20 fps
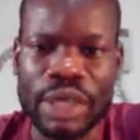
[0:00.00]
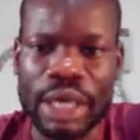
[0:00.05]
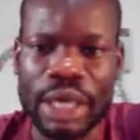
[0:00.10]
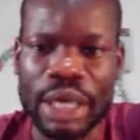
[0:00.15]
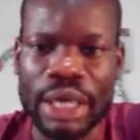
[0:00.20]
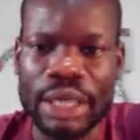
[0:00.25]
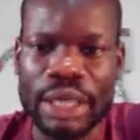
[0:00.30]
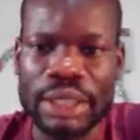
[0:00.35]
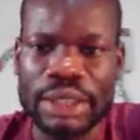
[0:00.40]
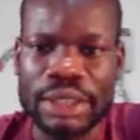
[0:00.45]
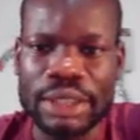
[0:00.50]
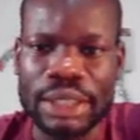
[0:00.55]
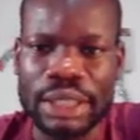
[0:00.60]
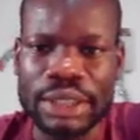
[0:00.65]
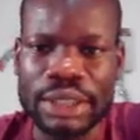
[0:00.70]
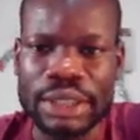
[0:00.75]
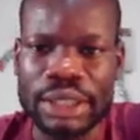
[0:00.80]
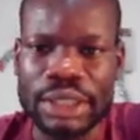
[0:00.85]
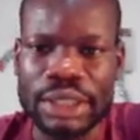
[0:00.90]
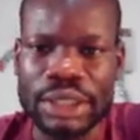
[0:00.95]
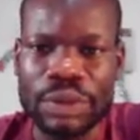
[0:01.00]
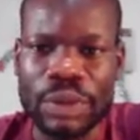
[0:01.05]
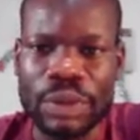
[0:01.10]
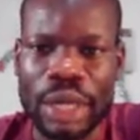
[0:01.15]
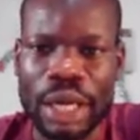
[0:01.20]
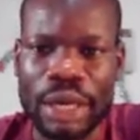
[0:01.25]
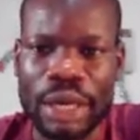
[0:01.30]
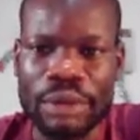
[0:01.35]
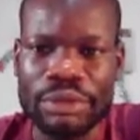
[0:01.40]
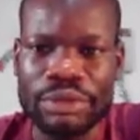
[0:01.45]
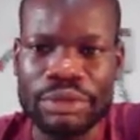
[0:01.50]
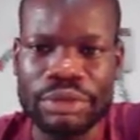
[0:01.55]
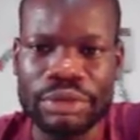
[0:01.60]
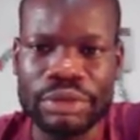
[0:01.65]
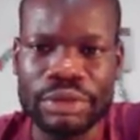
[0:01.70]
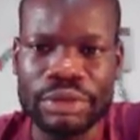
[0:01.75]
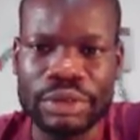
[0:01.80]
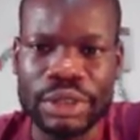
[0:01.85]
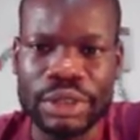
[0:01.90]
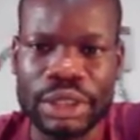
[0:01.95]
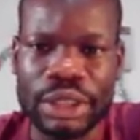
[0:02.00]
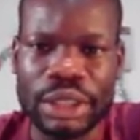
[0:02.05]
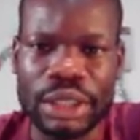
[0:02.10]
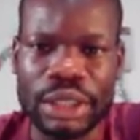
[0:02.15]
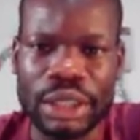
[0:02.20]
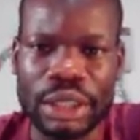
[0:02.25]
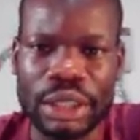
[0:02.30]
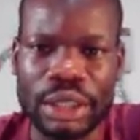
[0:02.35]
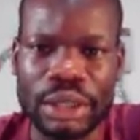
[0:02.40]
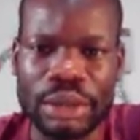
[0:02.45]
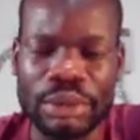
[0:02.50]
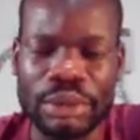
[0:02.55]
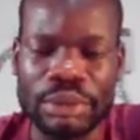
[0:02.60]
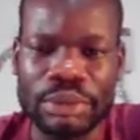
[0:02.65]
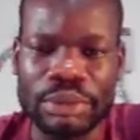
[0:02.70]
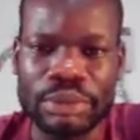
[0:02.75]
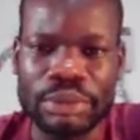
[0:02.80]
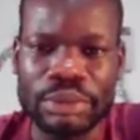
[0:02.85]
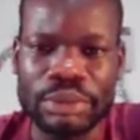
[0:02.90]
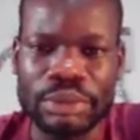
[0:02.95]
And as you can see, we have um,